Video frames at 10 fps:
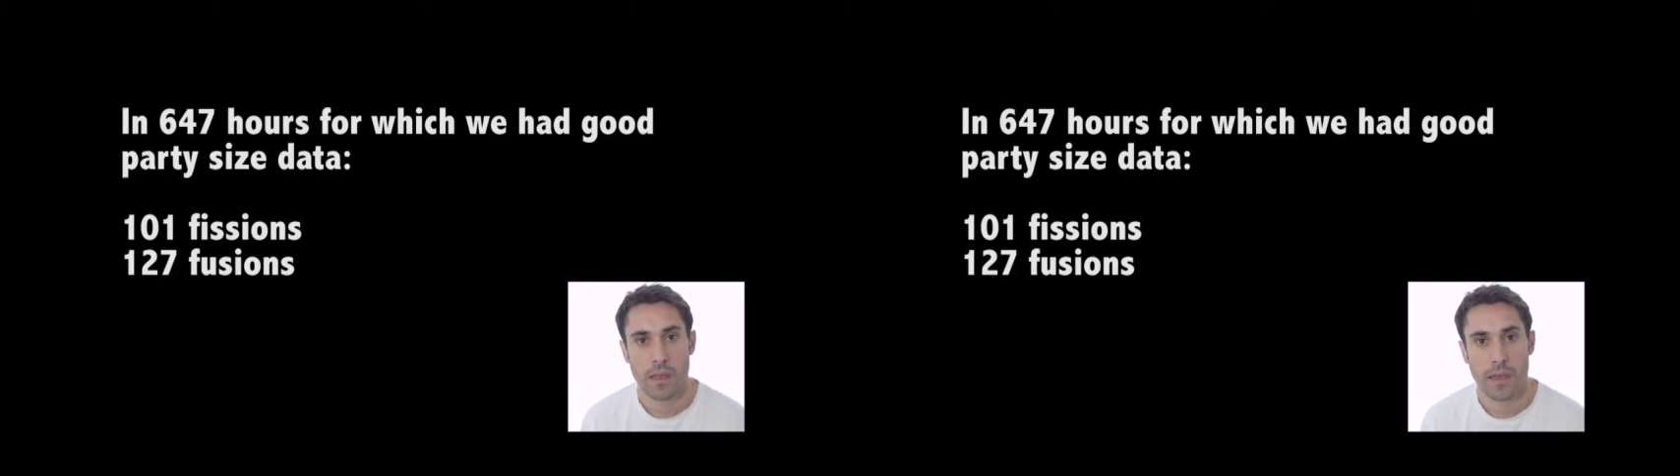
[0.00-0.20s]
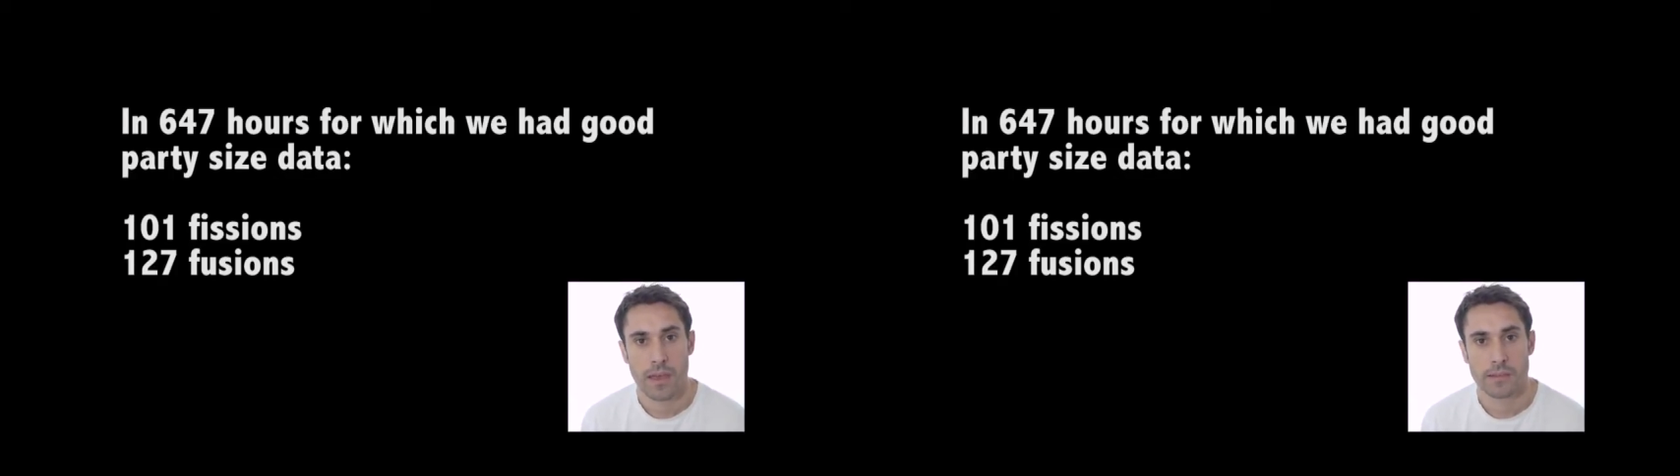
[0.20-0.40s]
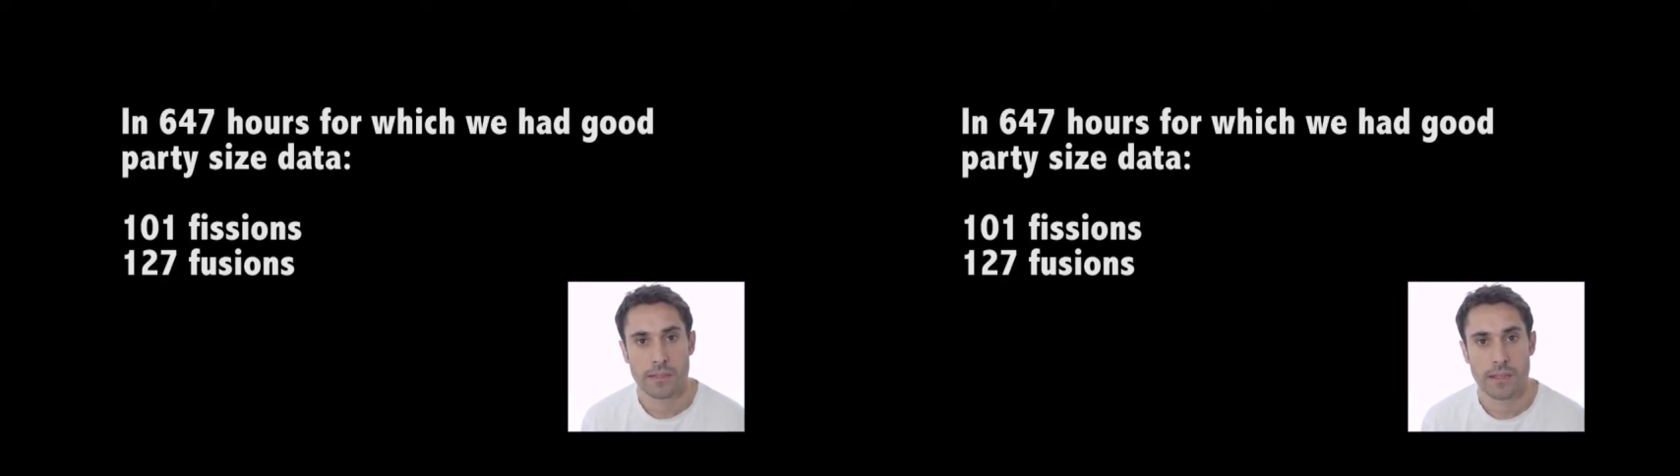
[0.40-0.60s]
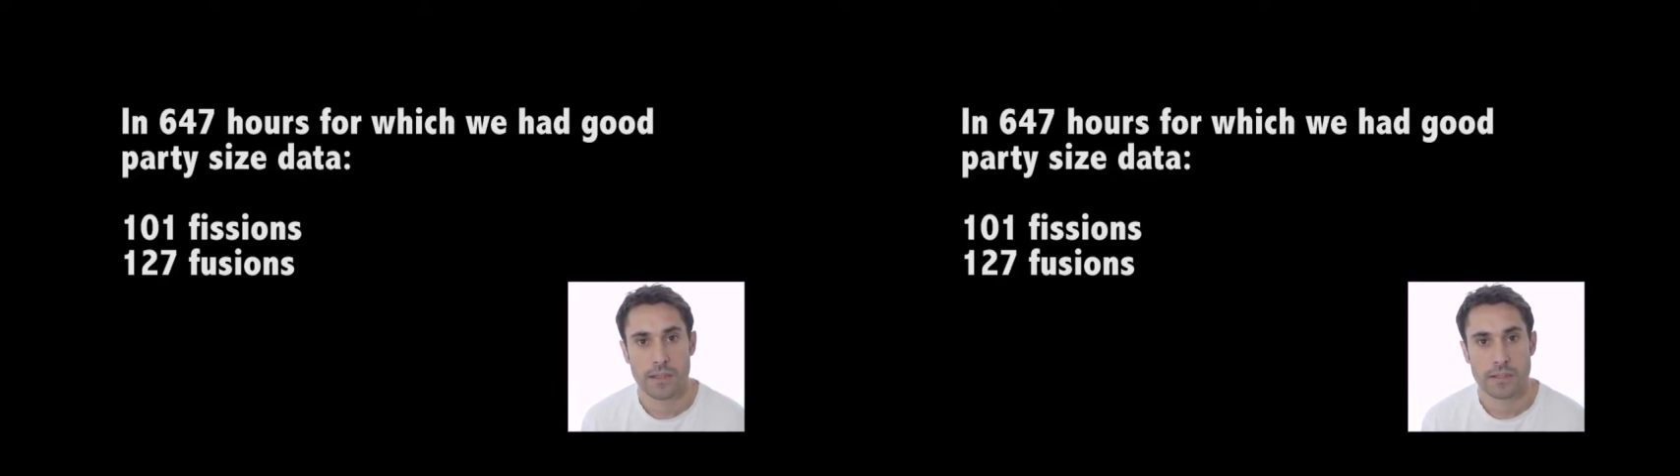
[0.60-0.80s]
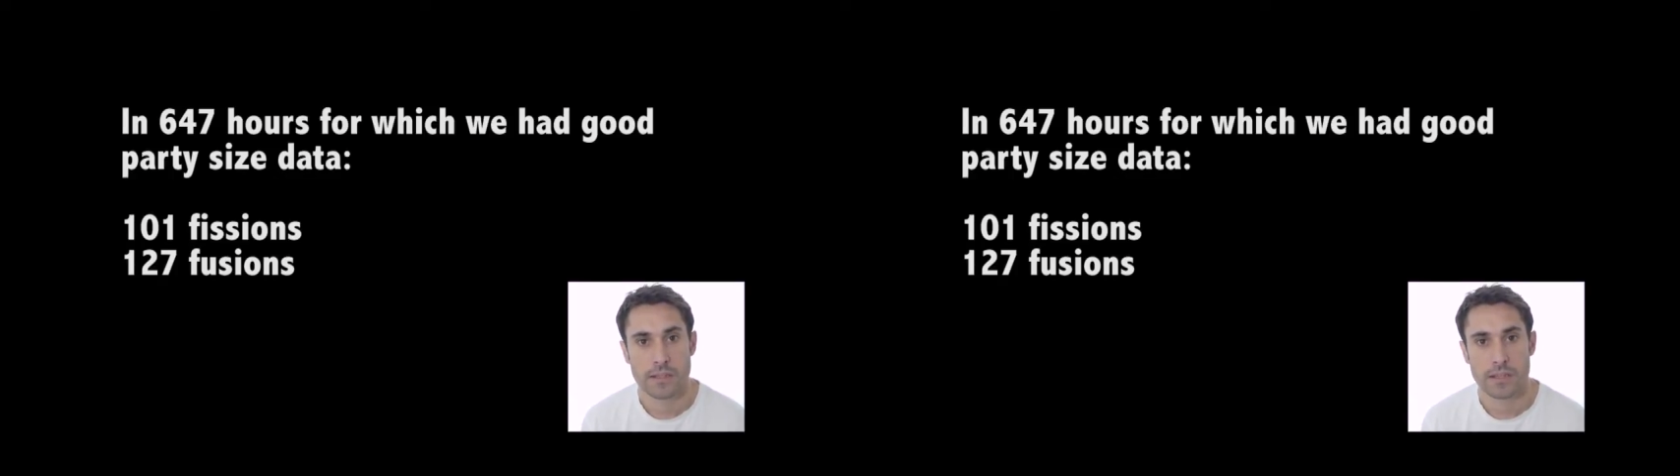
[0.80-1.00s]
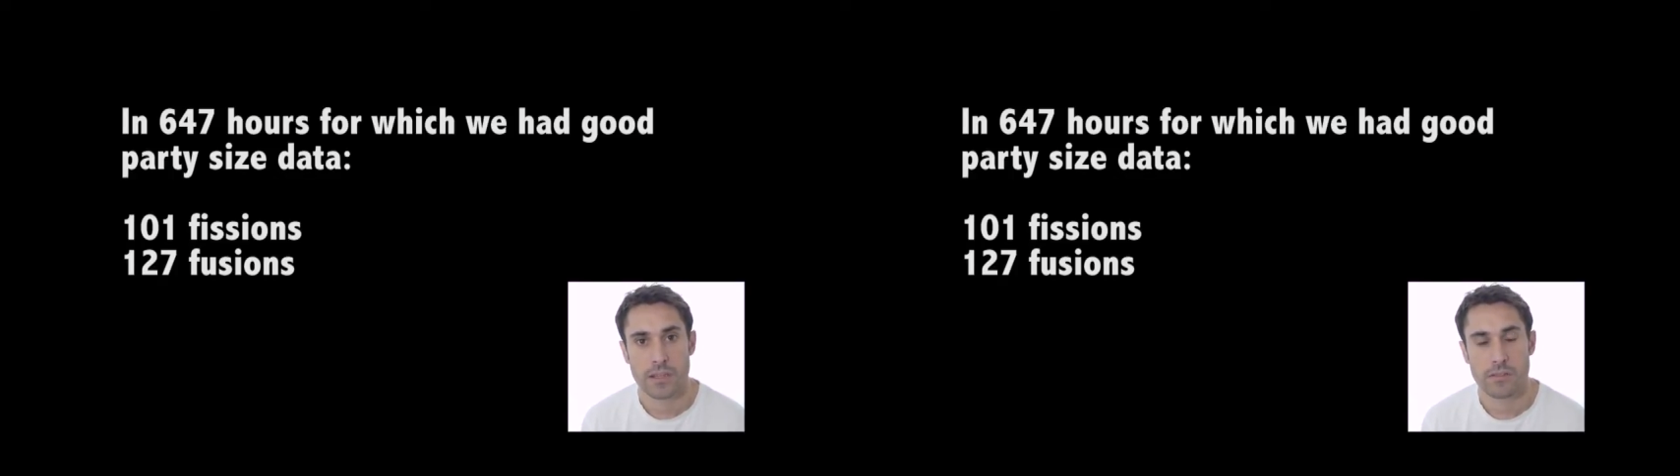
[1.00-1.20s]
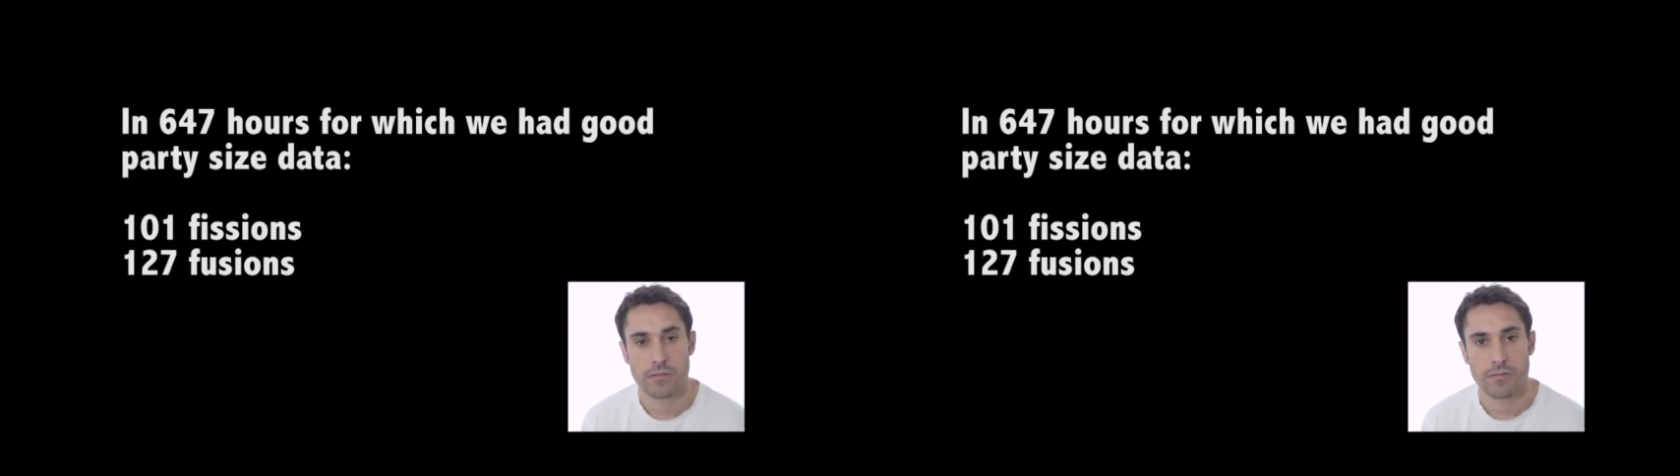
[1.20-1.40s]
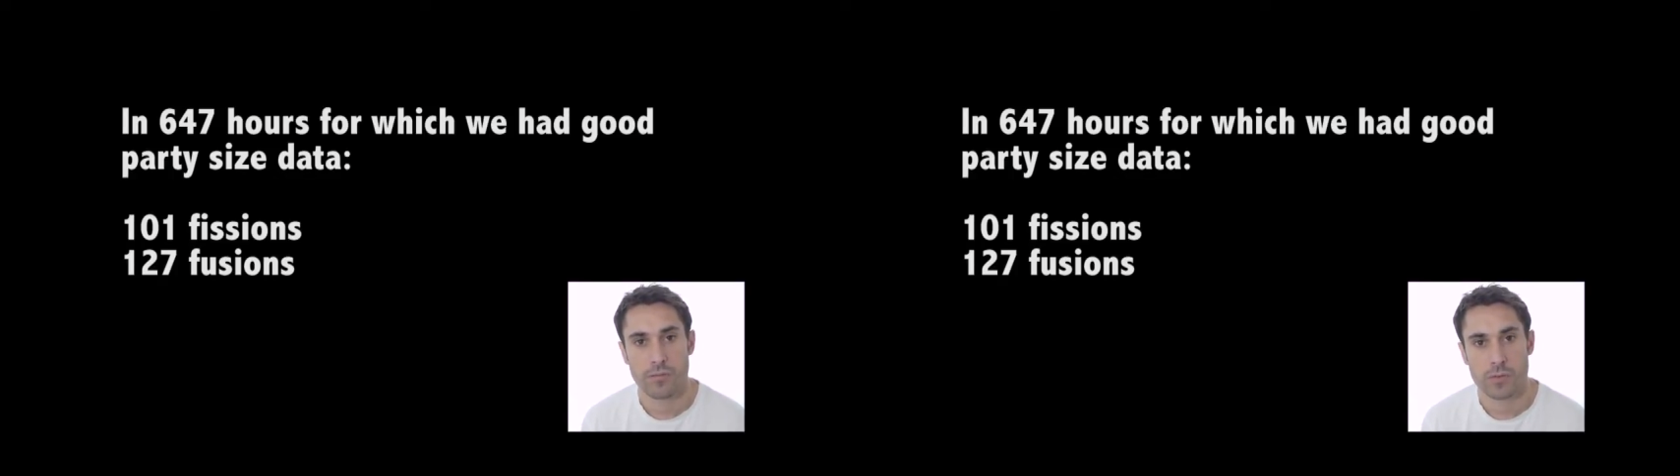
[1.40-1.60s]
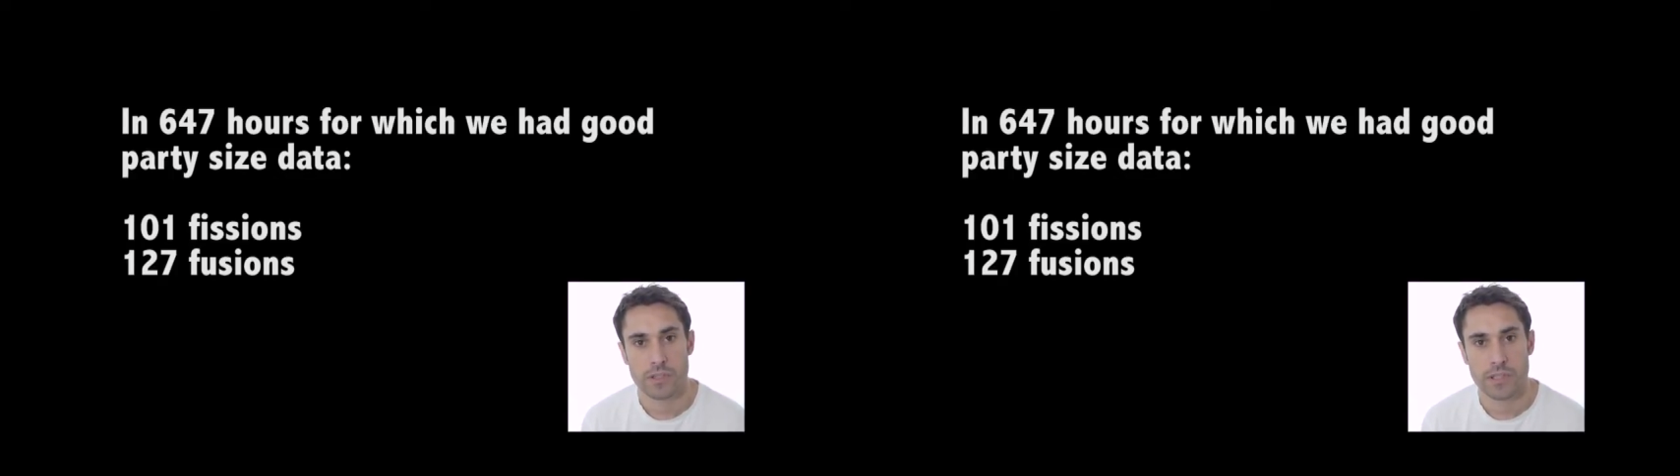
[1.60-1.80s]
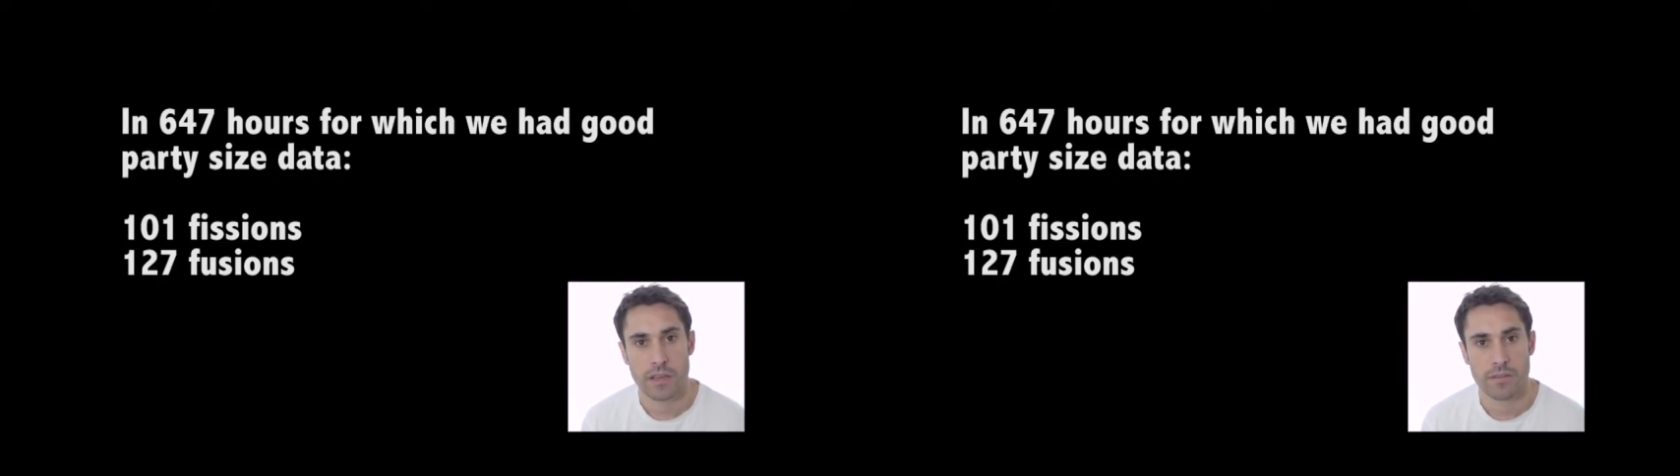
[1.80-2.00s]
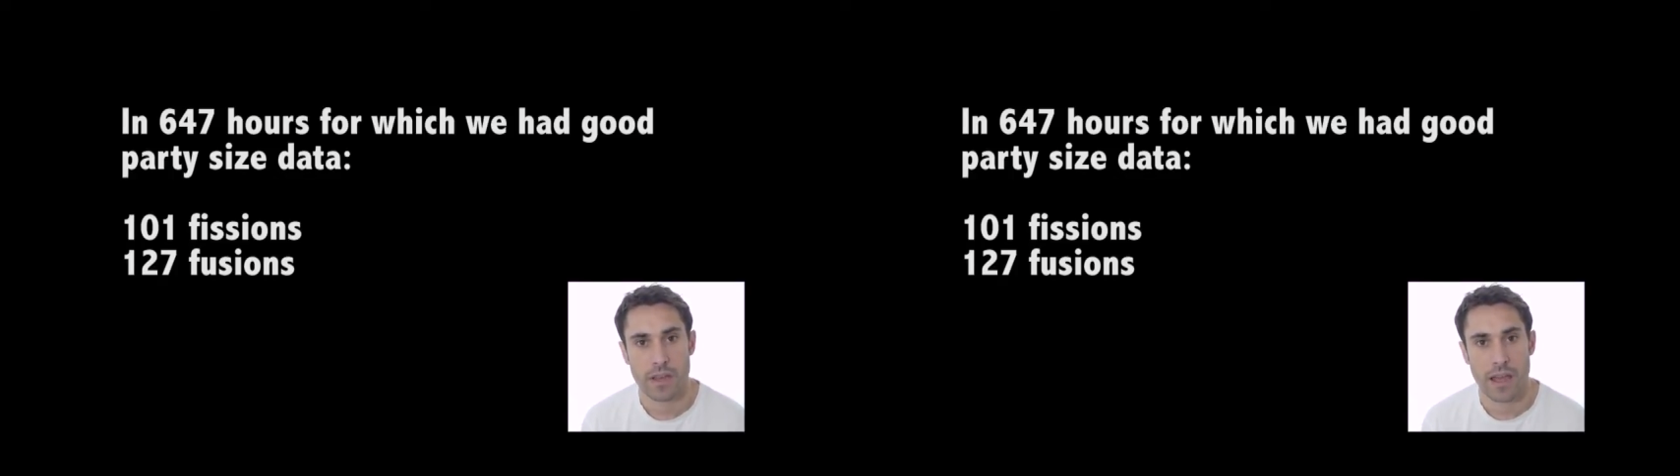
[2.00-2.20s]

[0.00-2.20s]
And in 647